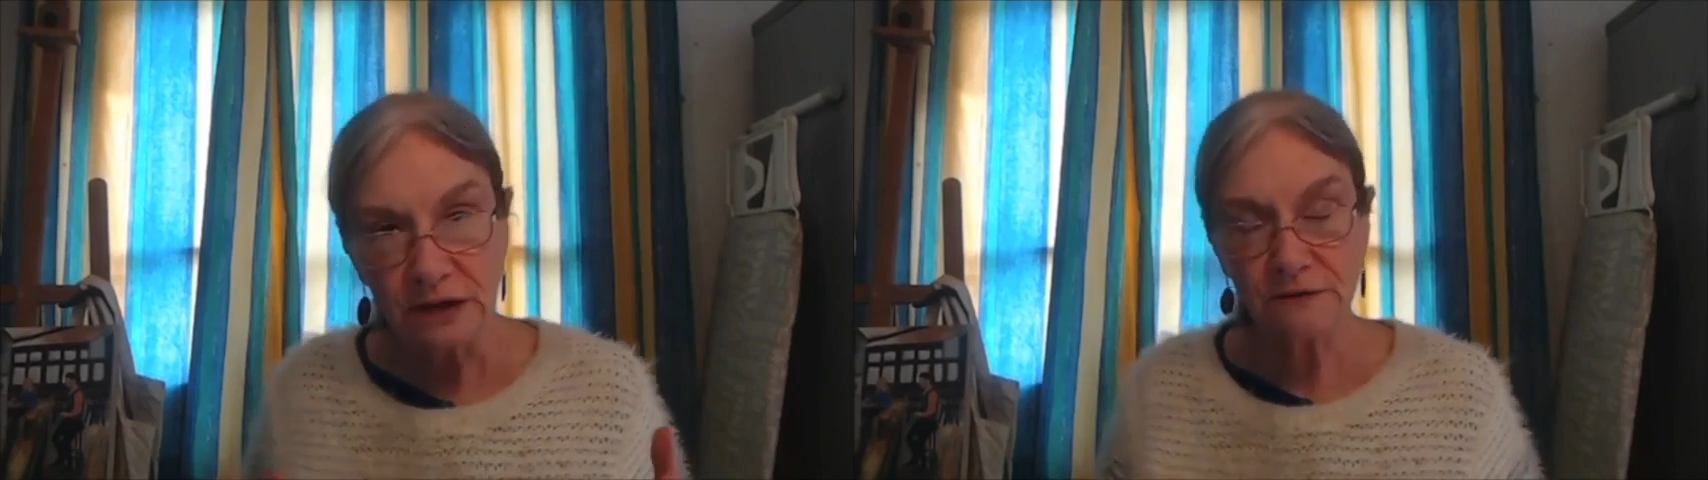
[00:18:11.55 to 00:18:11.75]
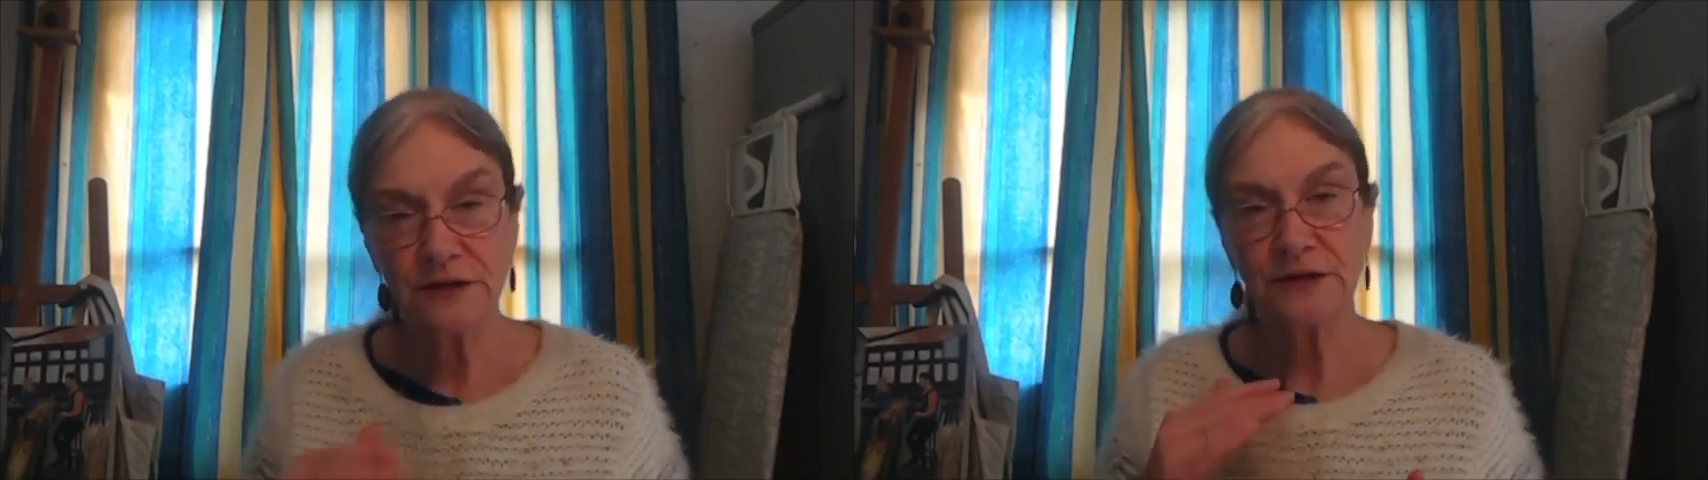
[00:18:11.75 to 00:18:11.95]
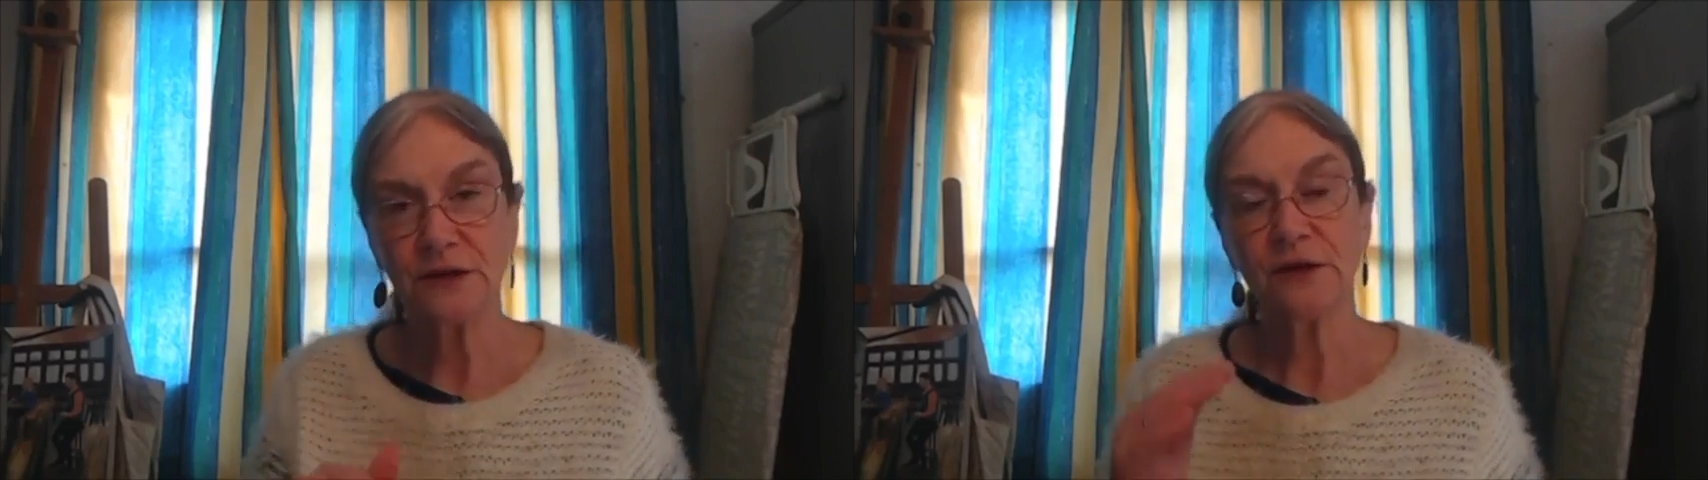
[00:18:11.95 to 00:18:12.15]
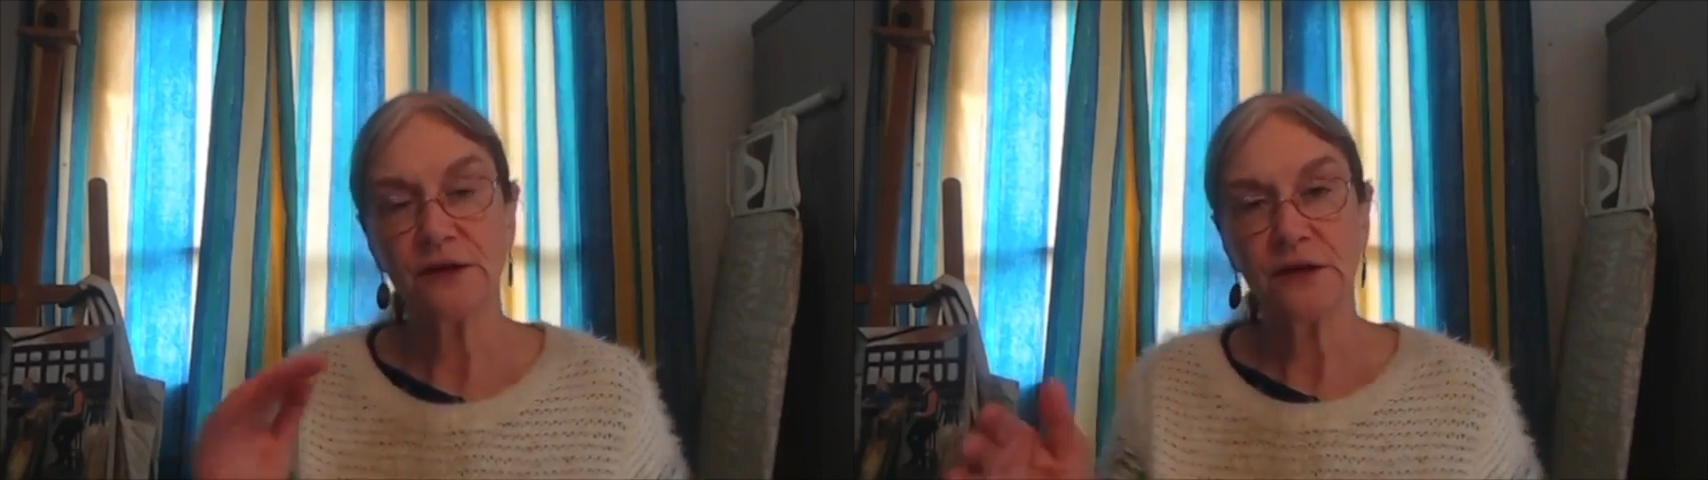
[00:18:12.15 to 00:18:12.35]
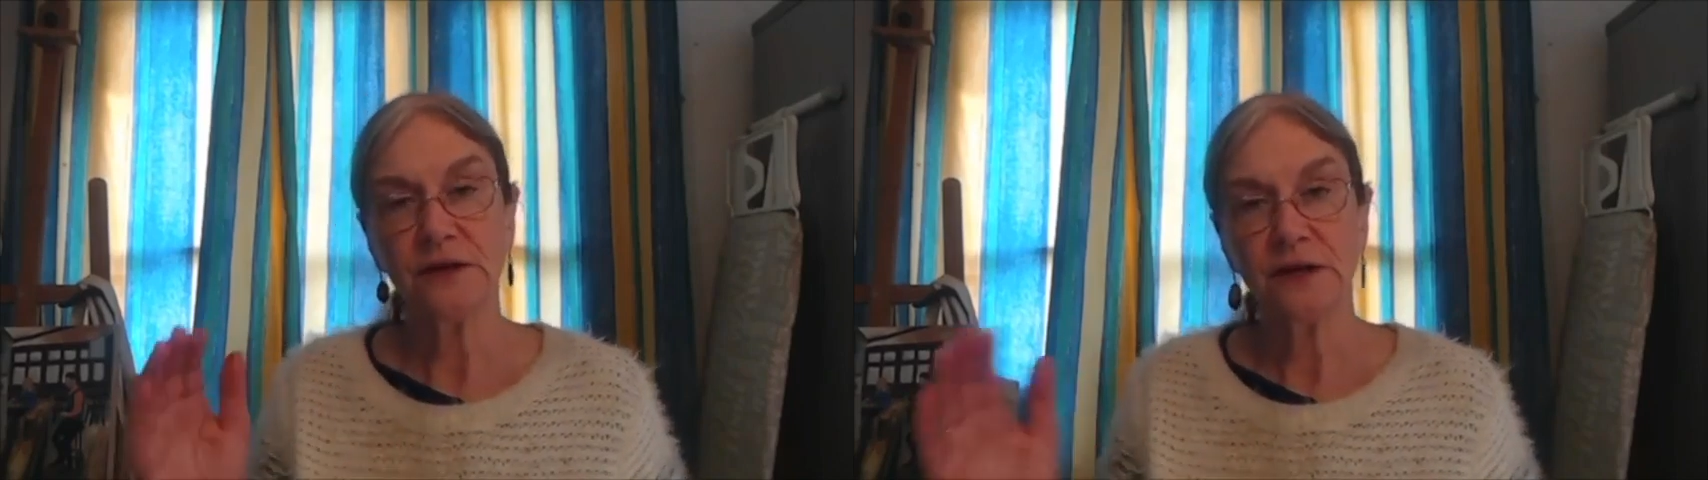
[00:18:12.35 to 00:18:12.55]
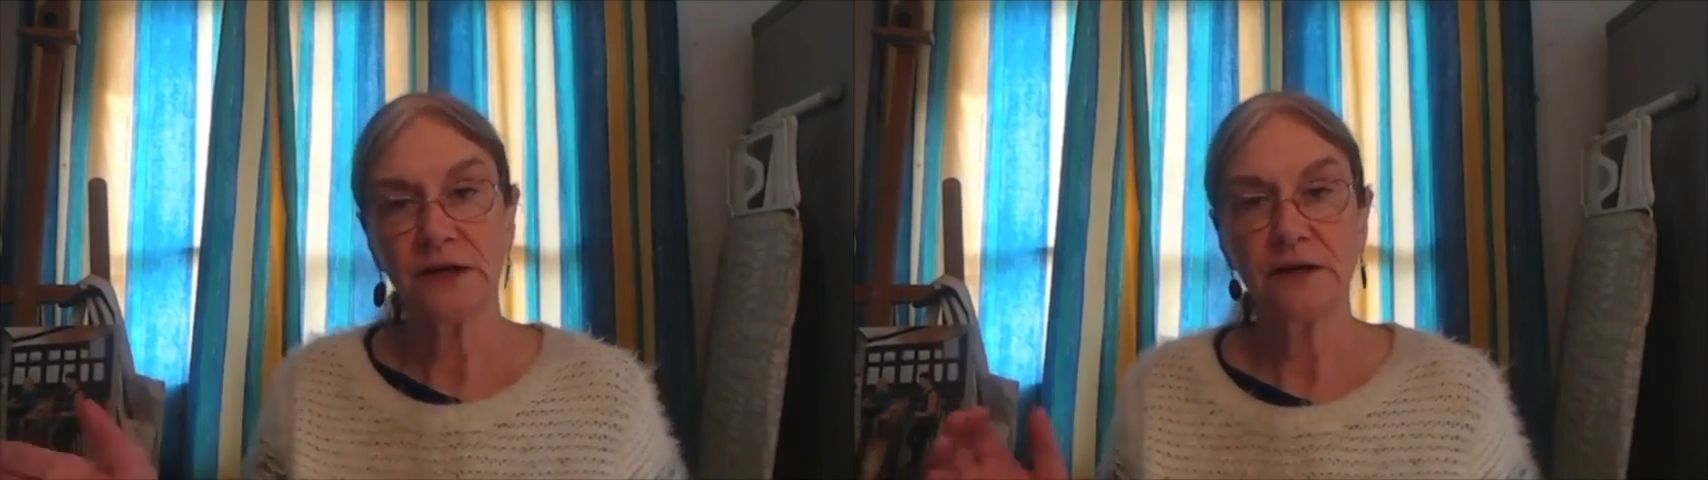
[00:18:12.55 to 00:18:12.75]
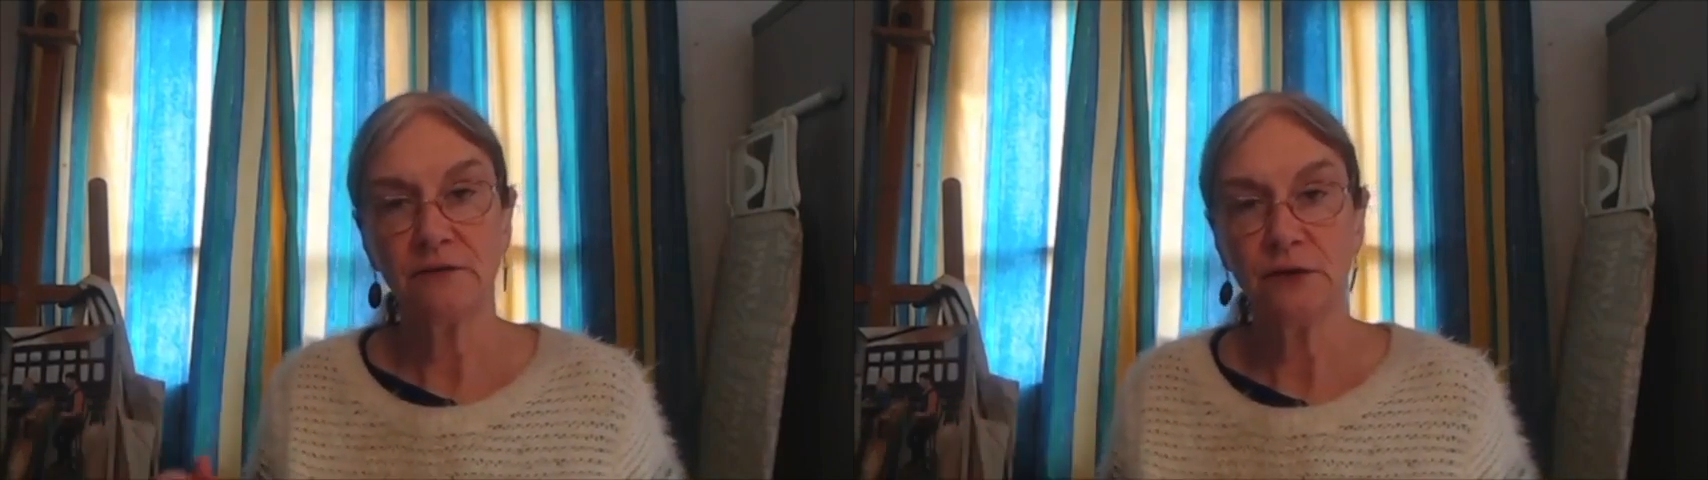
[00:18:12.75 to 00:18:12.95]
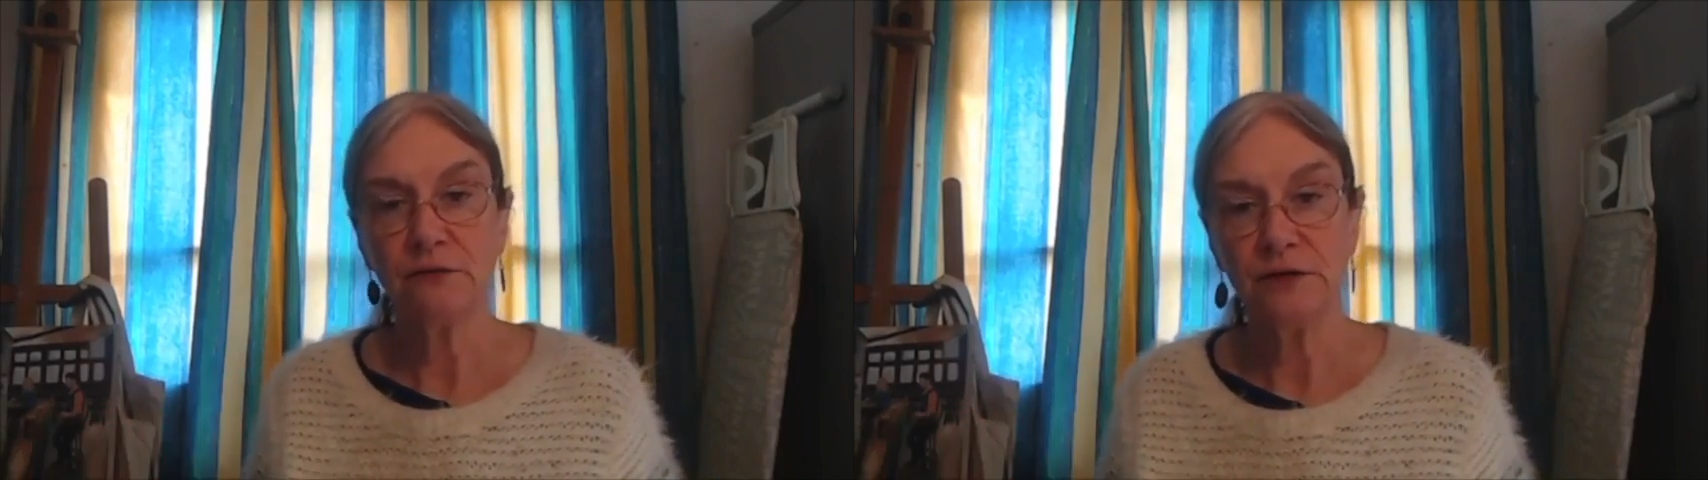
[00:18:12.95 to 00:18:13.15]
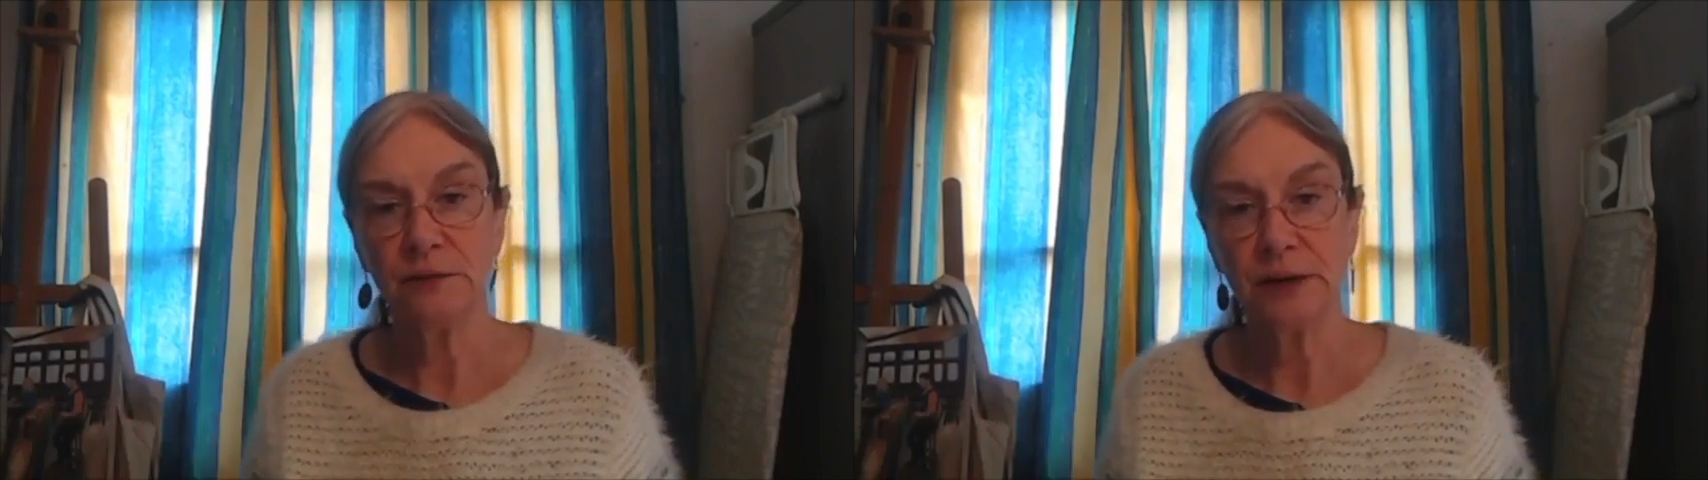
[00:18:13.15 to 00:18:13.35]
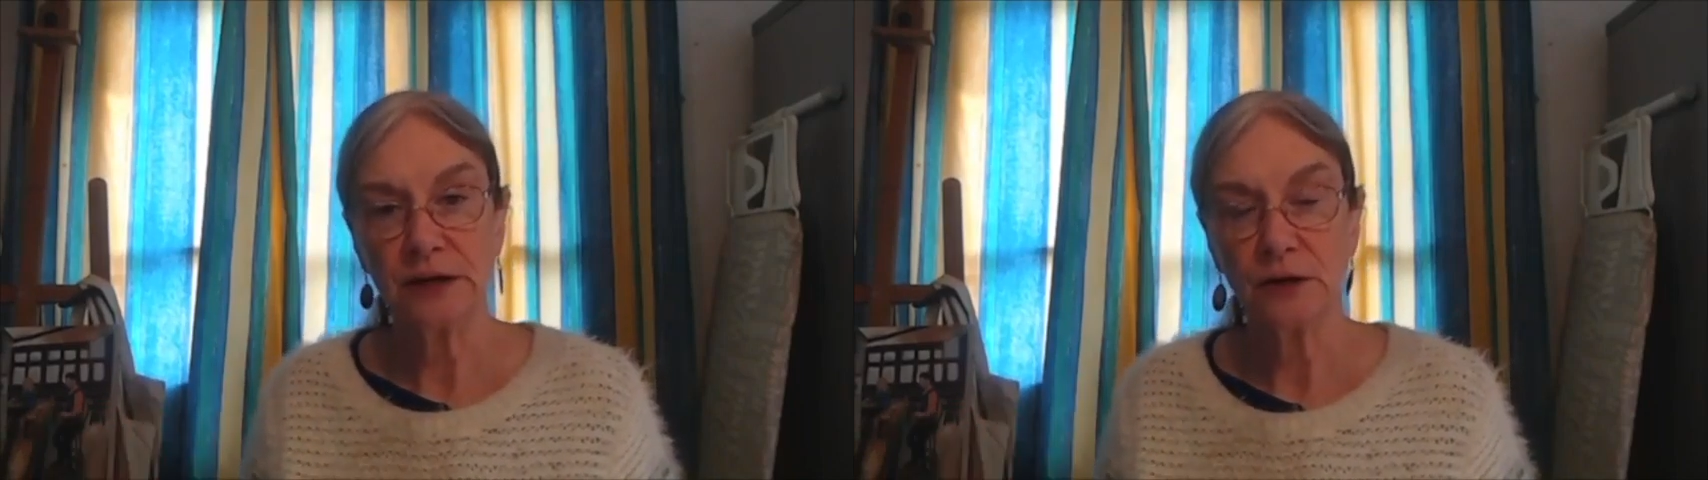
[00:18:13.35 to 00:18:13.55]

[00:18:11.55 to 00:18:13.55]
every single thing that I give you feedback